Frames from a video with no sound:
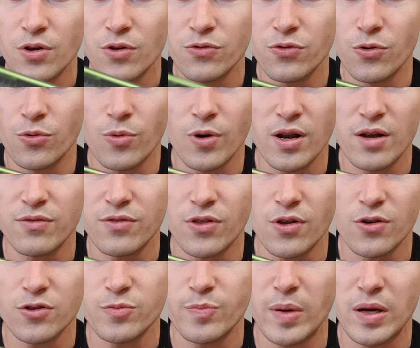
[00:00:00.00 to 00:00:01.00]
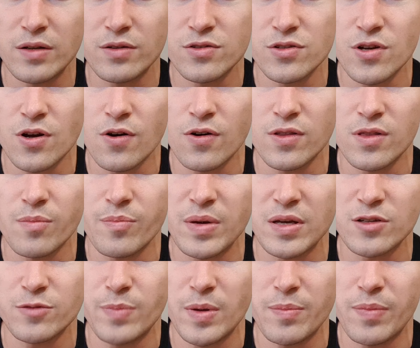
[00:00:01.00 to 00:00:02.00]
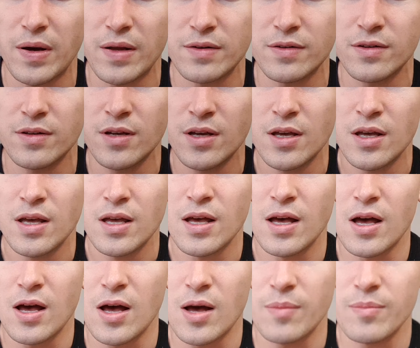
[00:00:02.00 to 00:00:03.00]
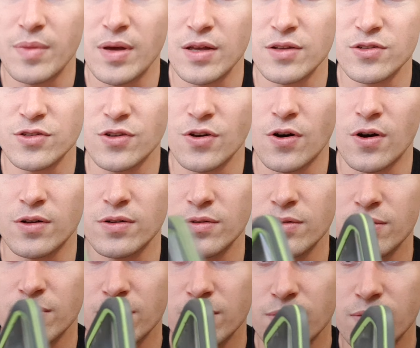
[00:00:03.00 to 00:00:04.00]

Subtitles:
for whatever those buttons are in the Bixby button. It's got